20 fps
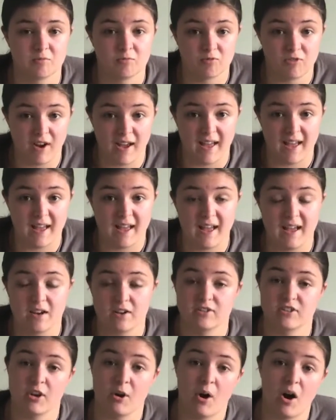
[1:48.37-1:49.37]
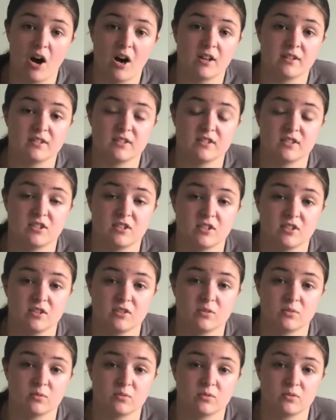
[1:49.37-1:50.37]
rare and so hard to
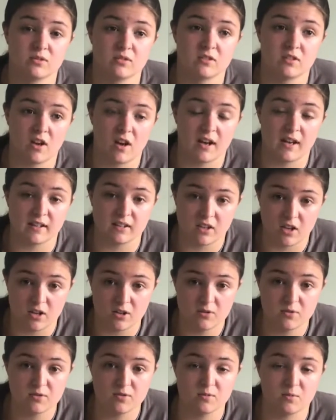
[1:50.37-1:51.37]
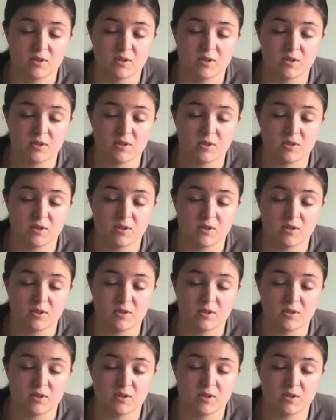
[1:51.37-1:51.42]
diagnose,